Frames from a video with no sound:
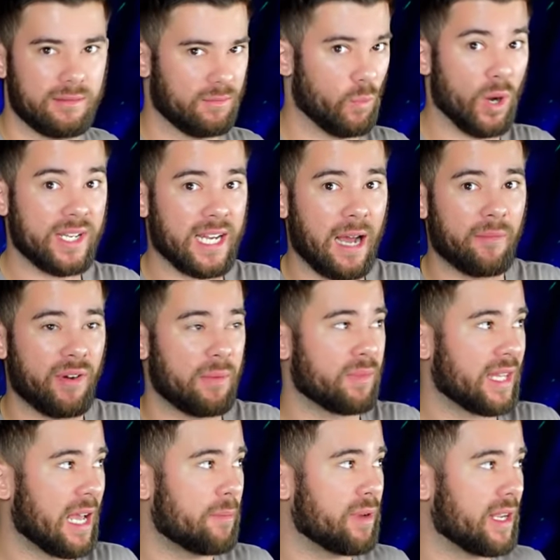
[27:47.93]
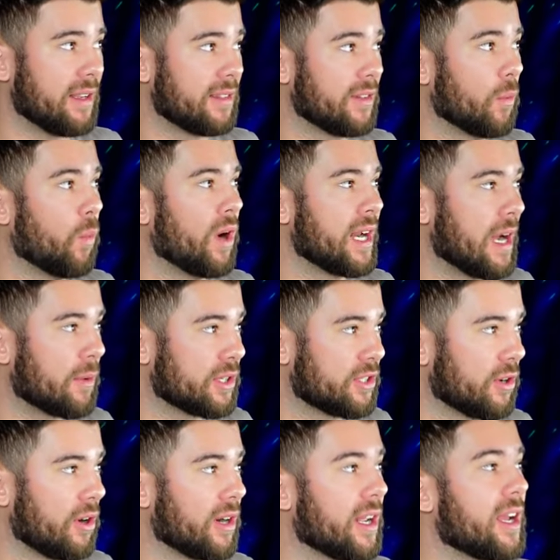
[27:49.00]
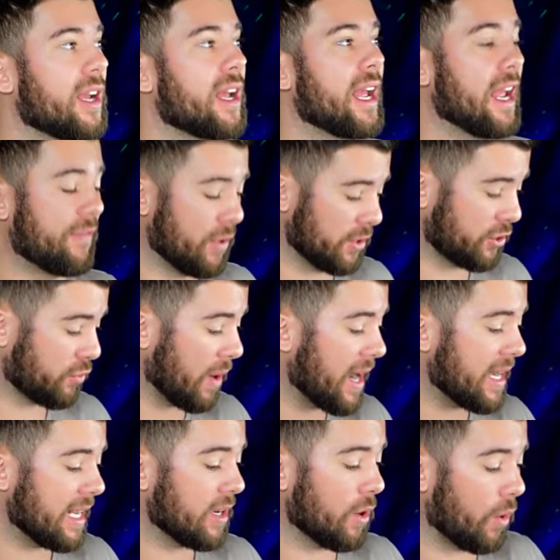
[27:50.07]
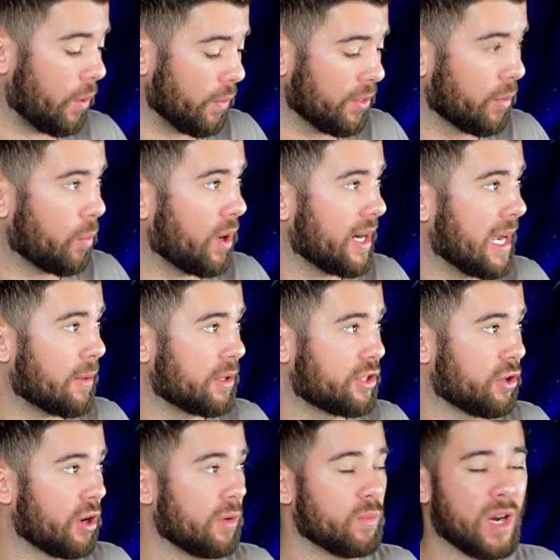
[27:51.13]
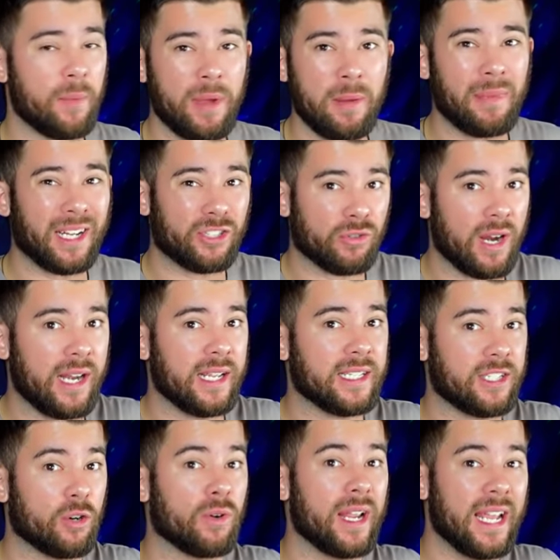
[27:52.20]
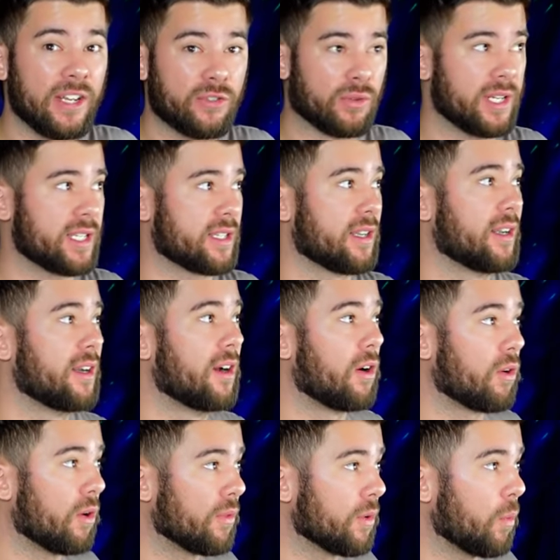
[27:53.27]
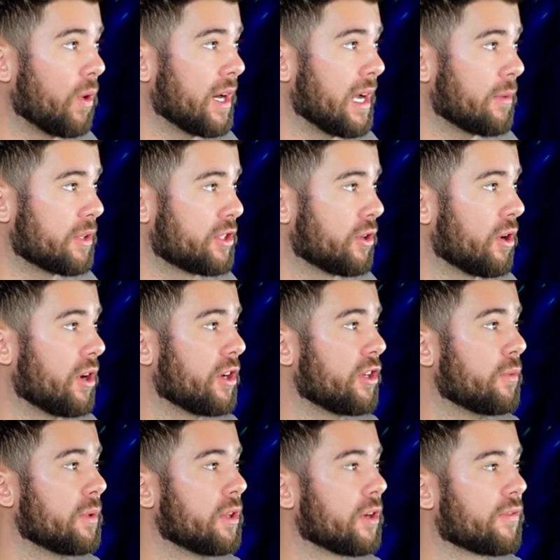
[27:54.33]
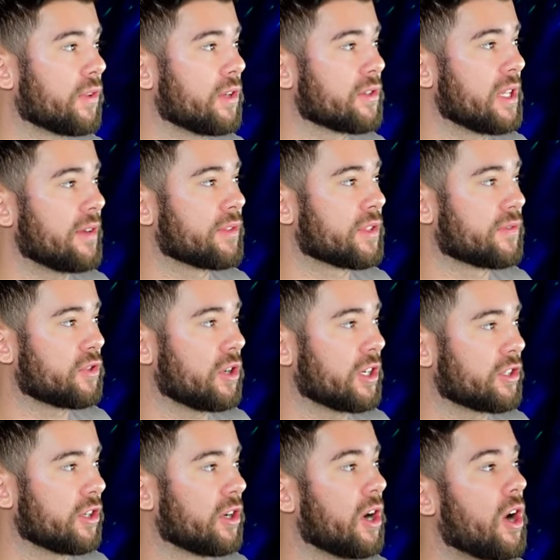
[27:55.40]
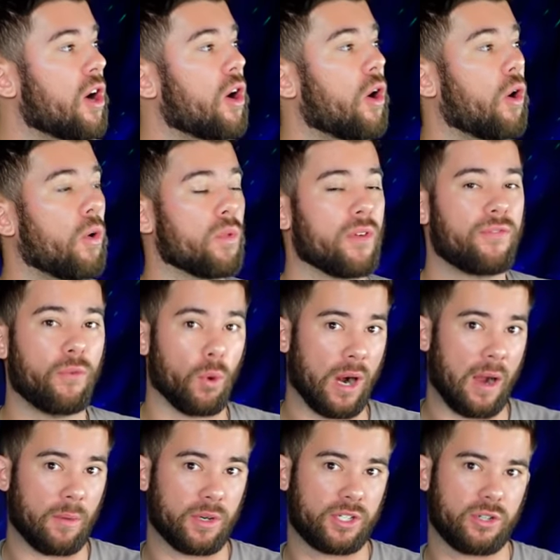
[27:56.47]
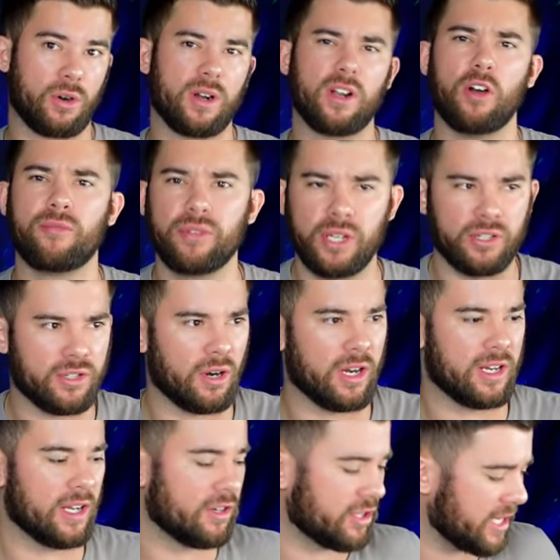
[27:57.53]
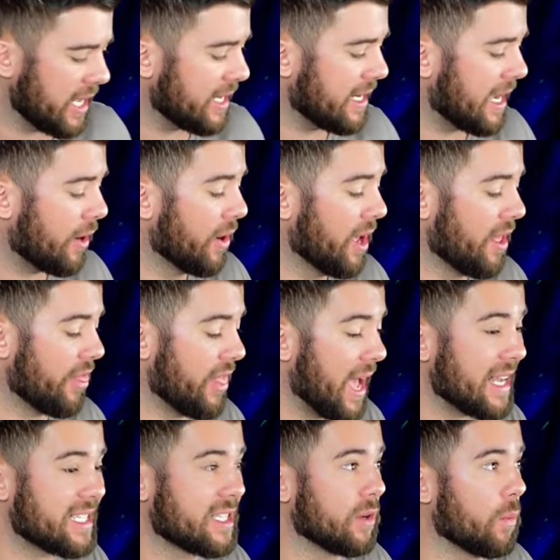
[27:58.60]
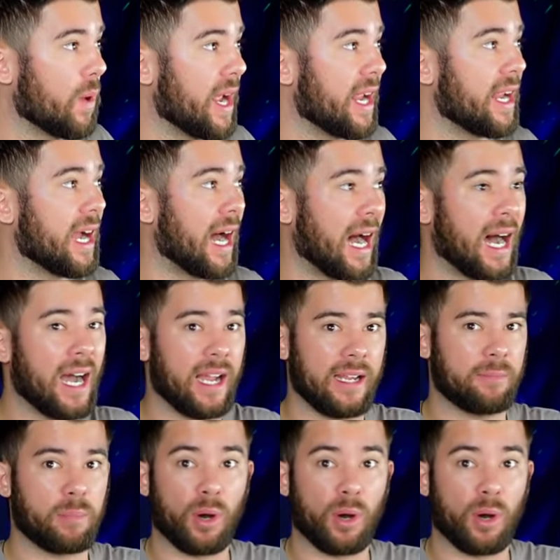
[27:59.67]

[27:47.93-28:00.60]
What time frame would that be? The 1-hour chart. If you're trading on the 1-hour chart, and what I mean by trading is your entries, or on the 1-hour chart, you would look for those levels of structure on the 4-hour chart. Hopefully you're starting to understand now. That's the way I